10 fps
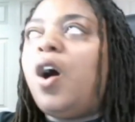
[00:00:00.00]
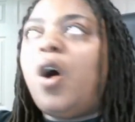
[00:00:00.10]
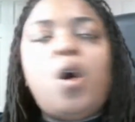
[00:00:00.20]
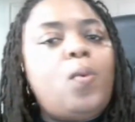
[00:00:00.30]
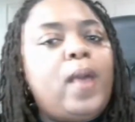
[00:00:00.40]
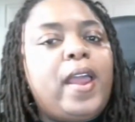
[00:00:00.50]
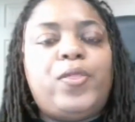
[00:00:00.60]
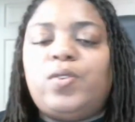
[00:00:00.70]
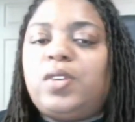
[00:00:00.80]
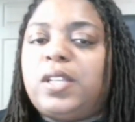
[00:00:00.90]
all the way
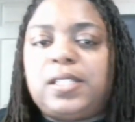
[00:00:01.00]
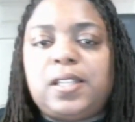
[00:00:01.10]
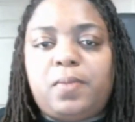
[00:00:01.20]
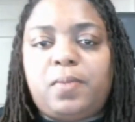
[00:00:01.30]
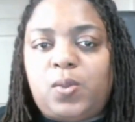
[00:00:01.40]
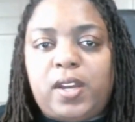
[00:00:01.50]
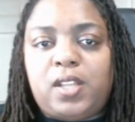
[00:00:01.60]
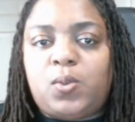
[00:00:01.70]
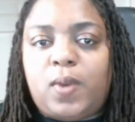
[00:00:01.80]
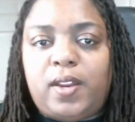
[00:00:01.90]
through December
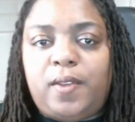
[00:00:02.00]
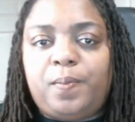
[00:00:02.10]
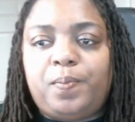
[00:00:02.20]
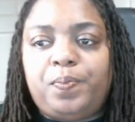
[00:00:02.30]
2020.